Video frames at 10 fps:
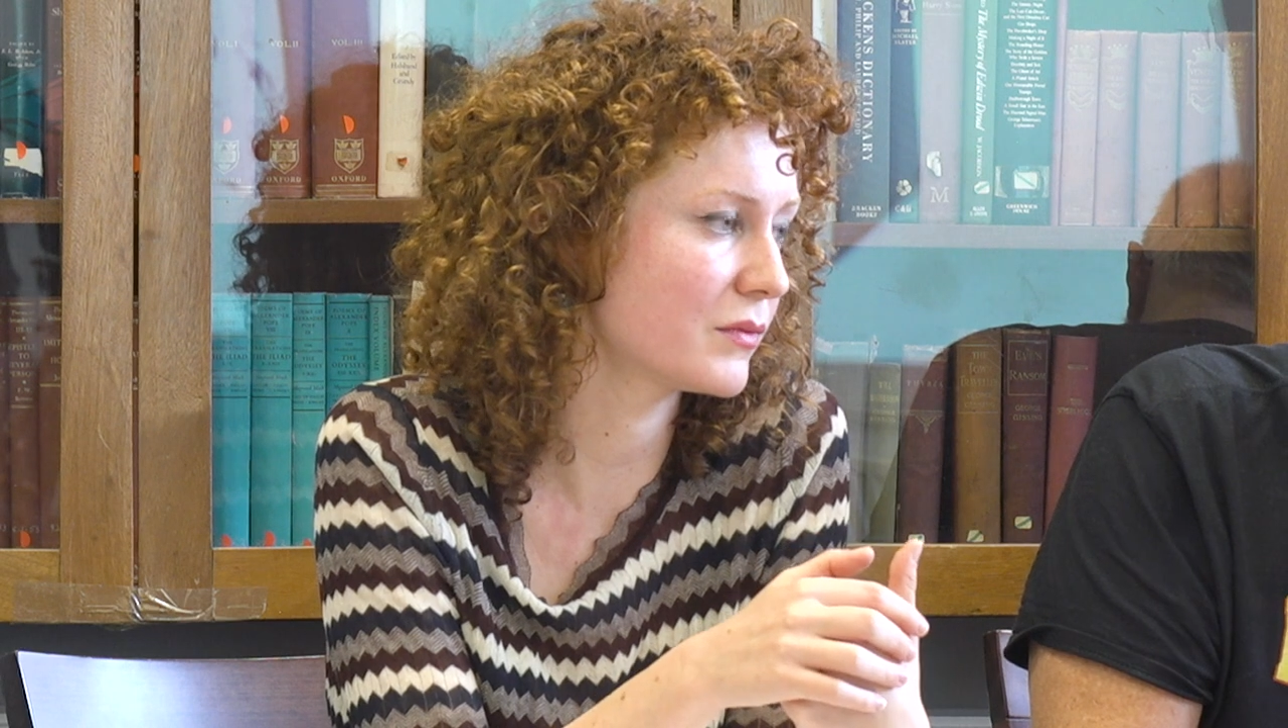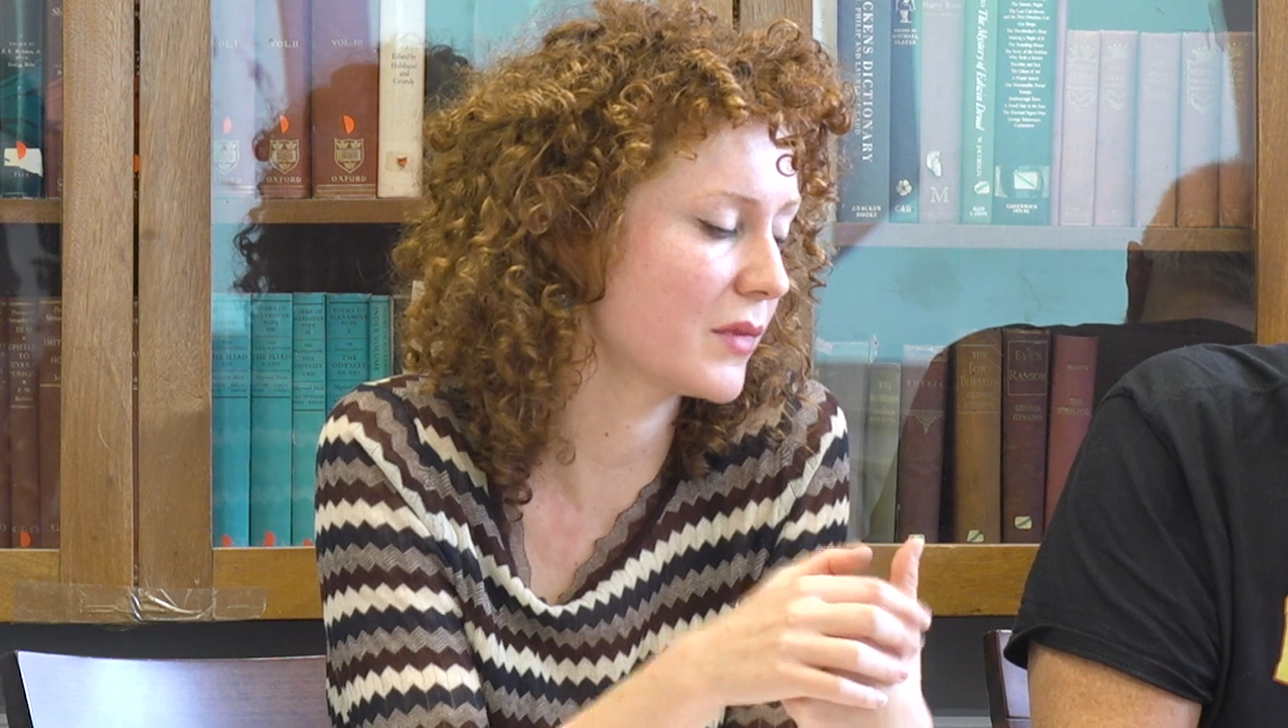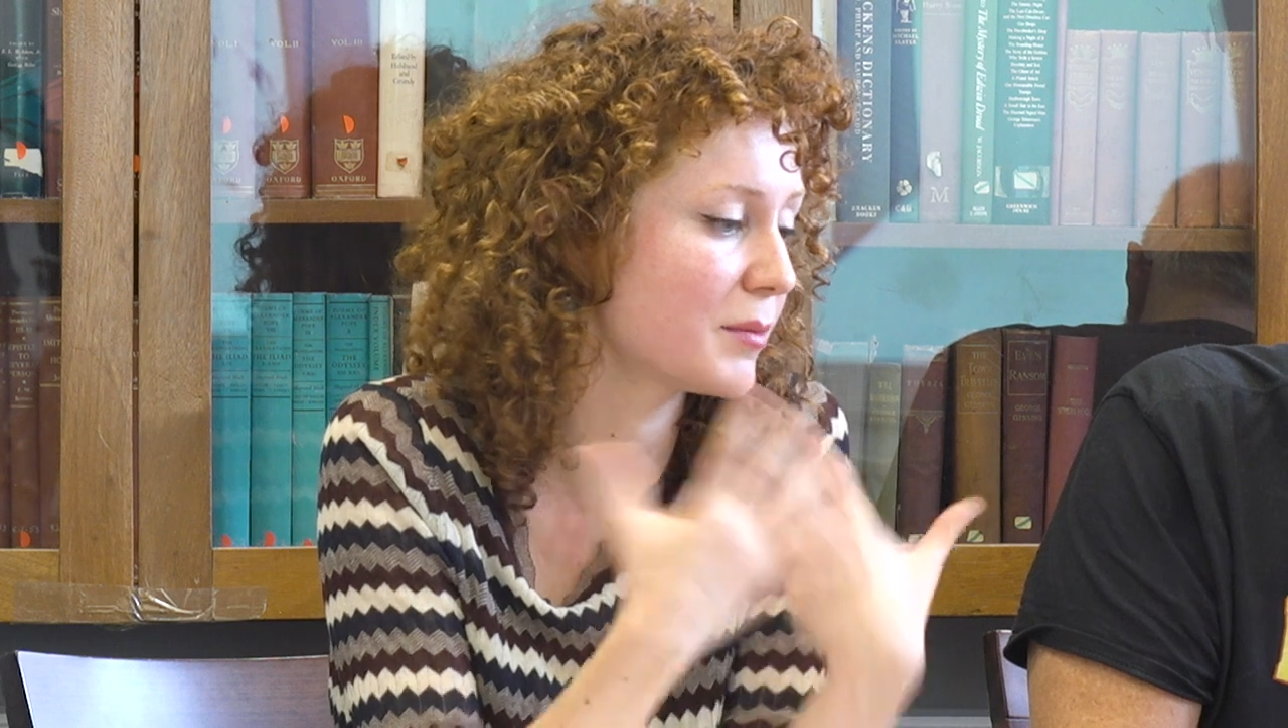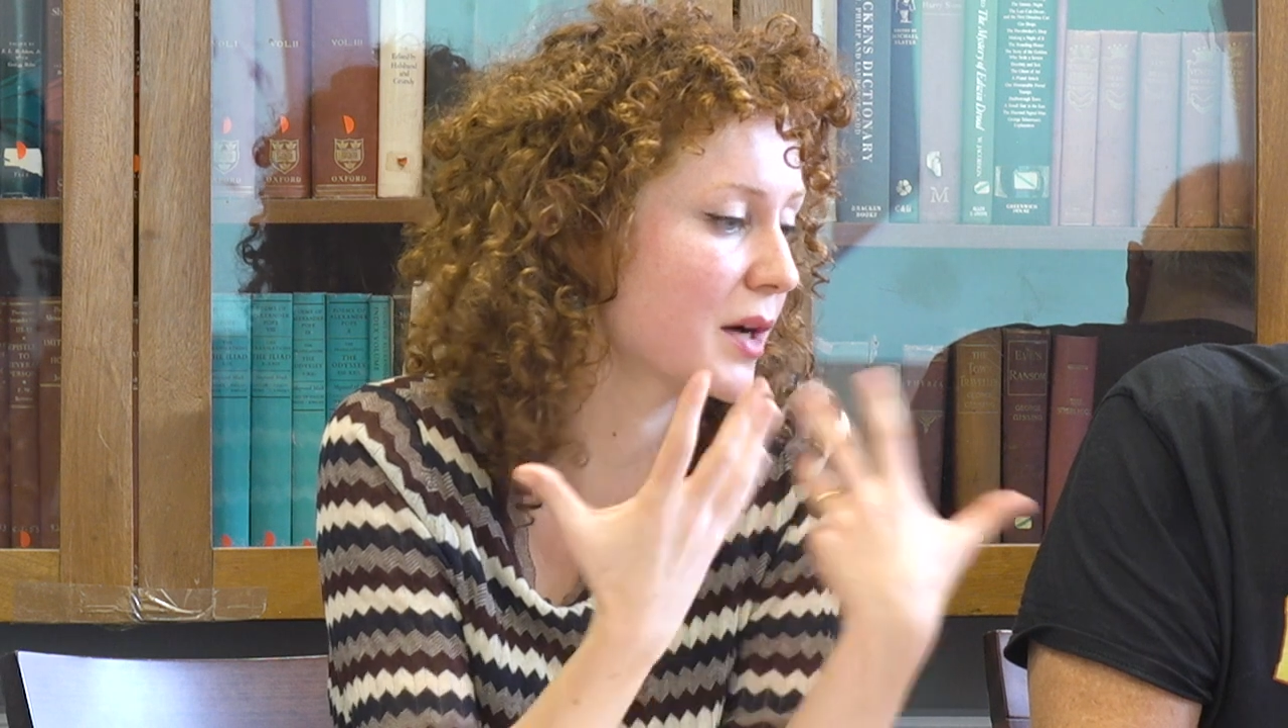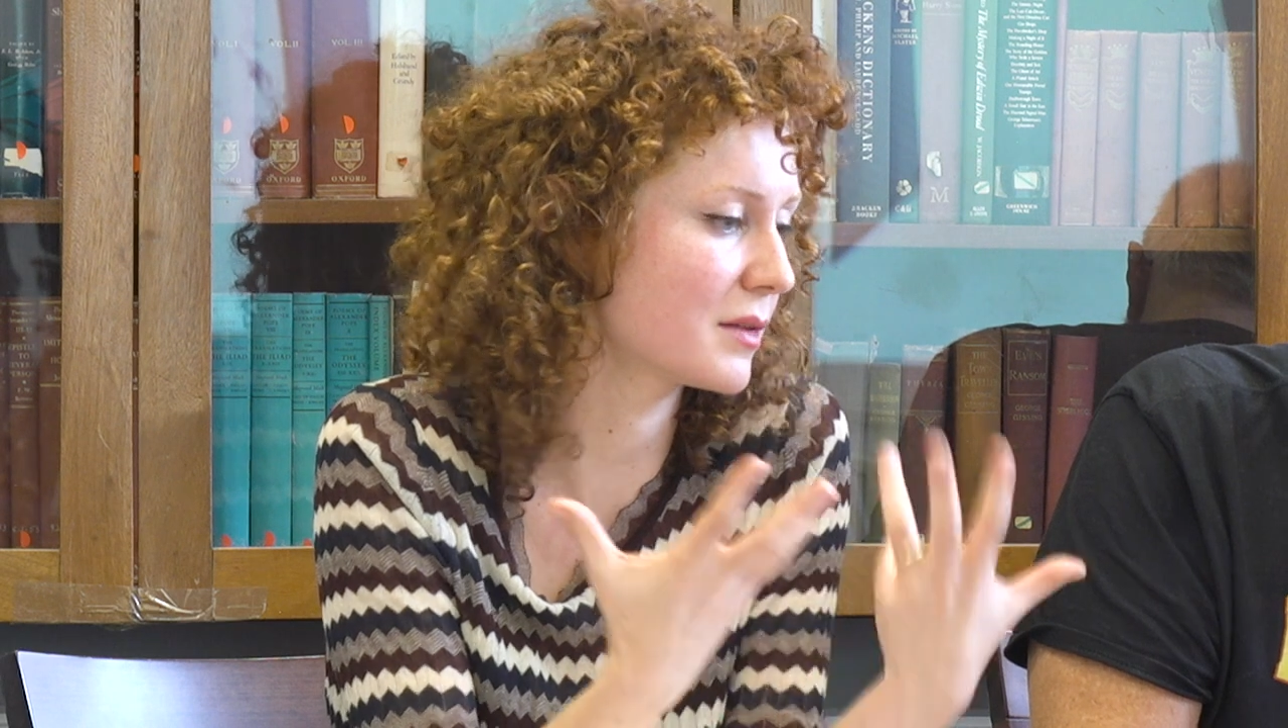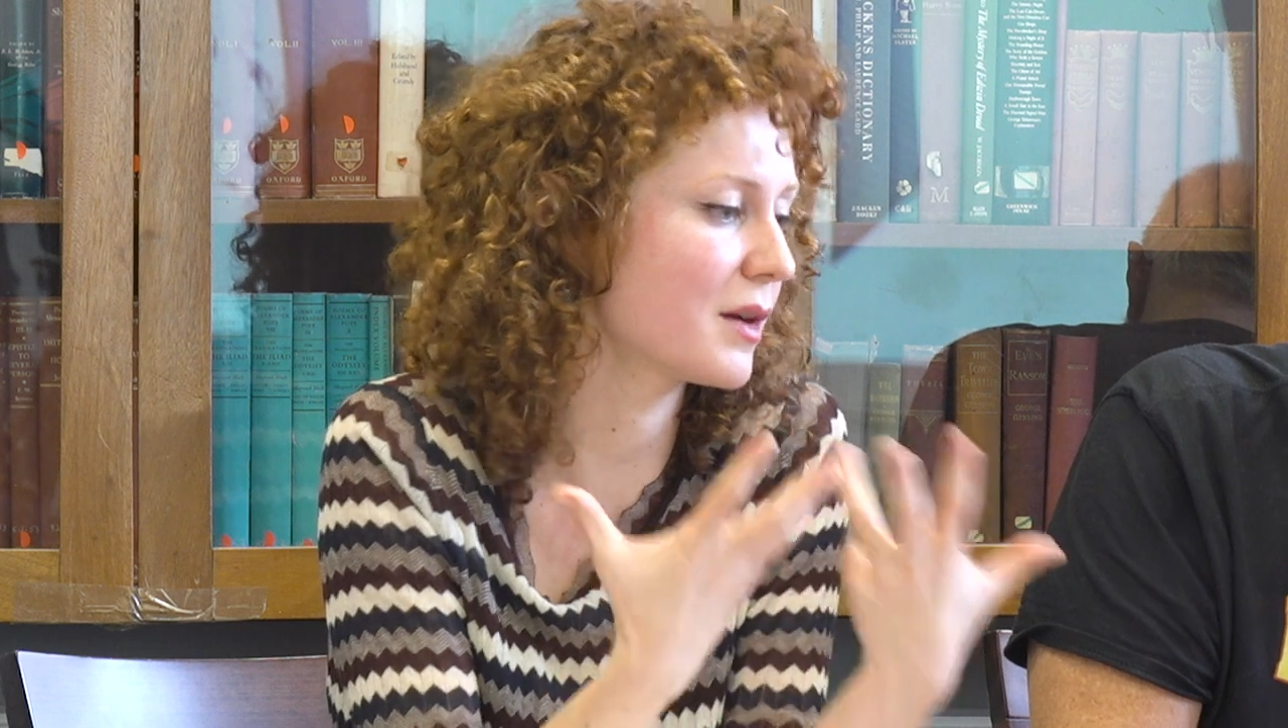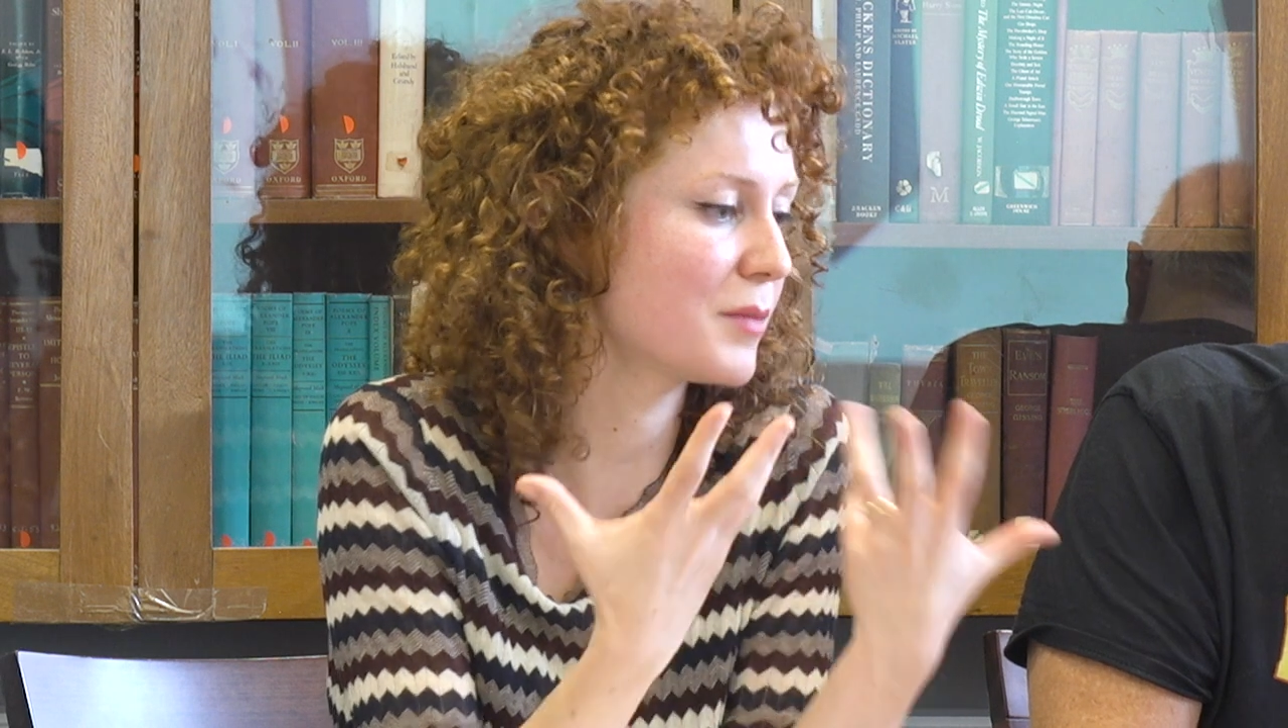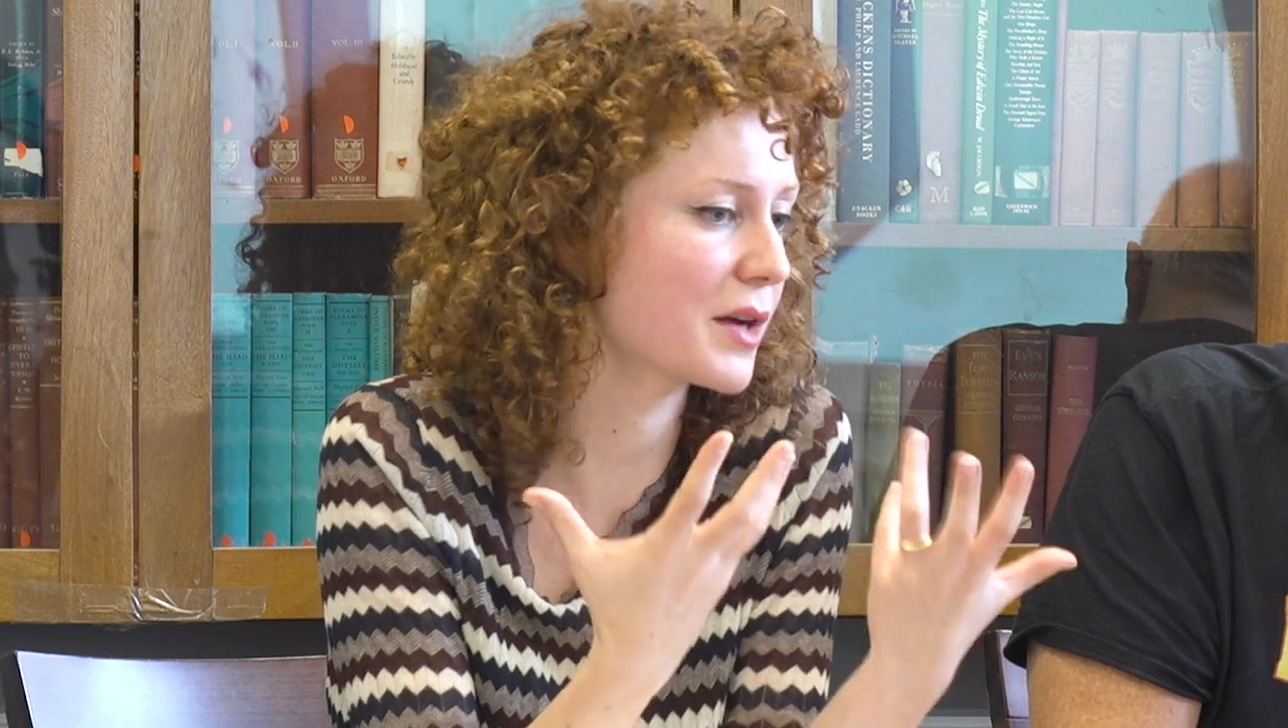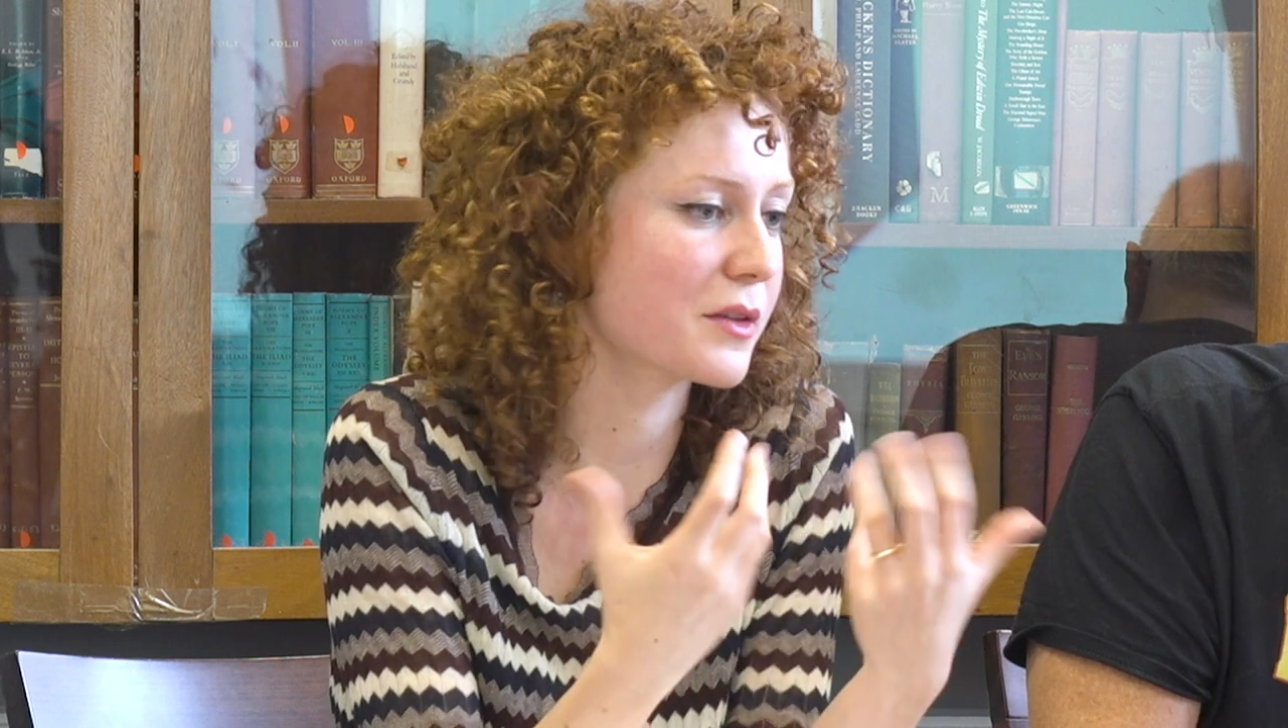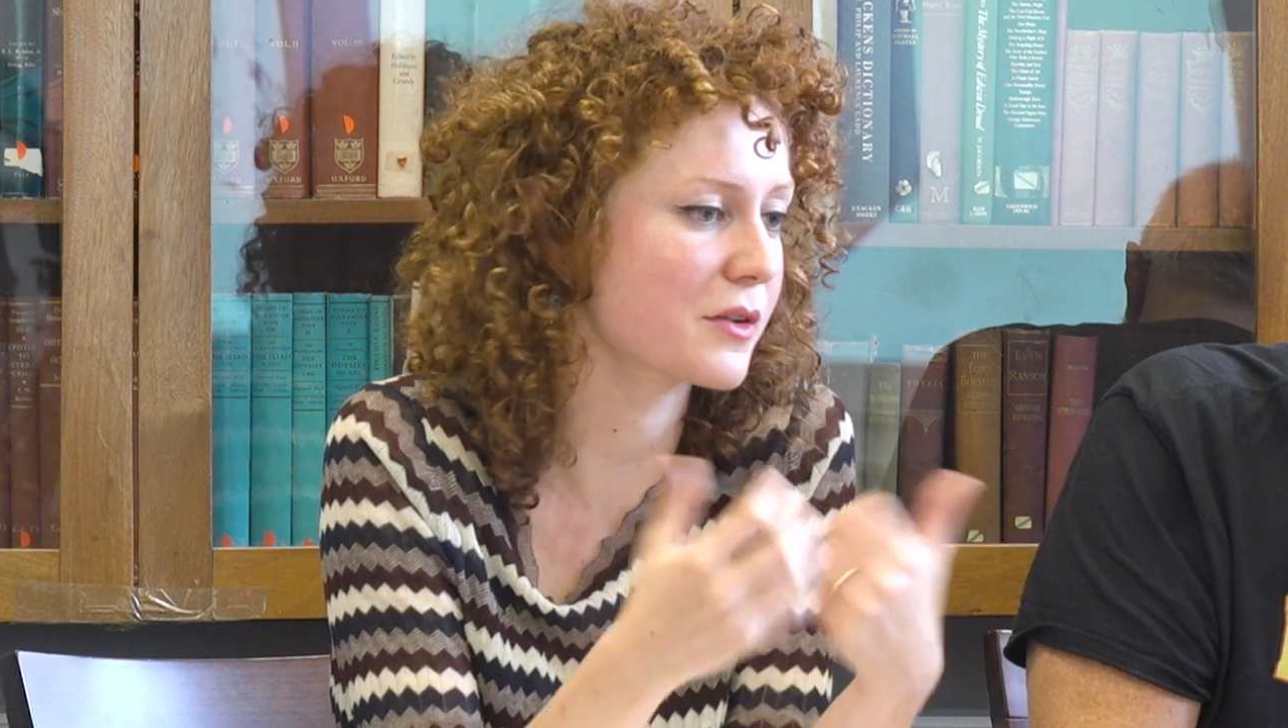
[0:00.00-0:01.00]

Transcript: among, among the